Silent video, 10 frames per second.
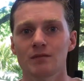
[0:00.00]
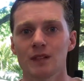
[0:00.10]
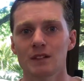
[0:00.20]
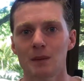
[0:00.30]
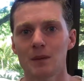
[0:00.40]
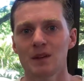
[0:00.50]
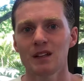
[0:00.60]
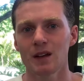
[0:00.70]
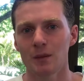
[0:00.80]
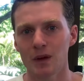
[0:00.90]
This might
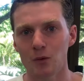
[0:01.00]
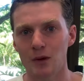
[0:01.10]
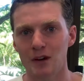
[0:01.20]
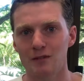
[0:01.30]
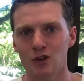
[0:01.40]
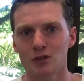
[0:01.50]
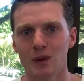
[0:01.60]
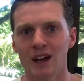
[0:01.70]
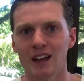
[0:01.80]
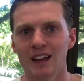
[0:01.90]
be a bit weird at first,
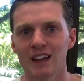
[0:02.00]
but